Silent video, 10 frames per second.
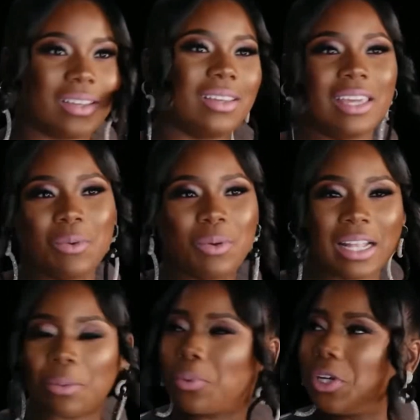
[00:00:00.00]
gaslight
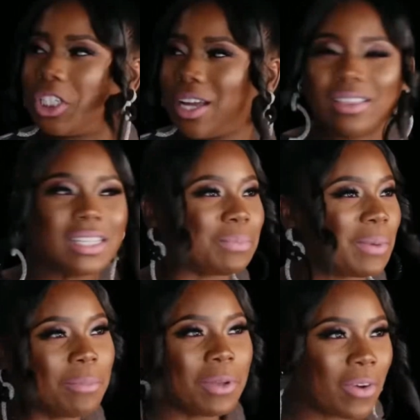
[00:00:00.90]
others, and stir
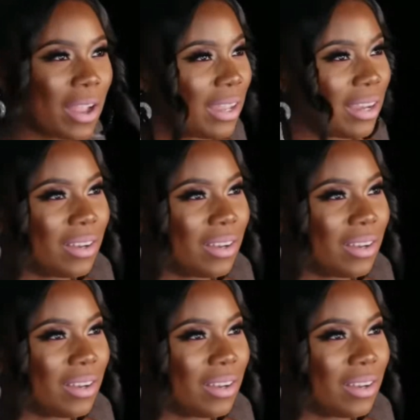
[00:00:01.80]
up drama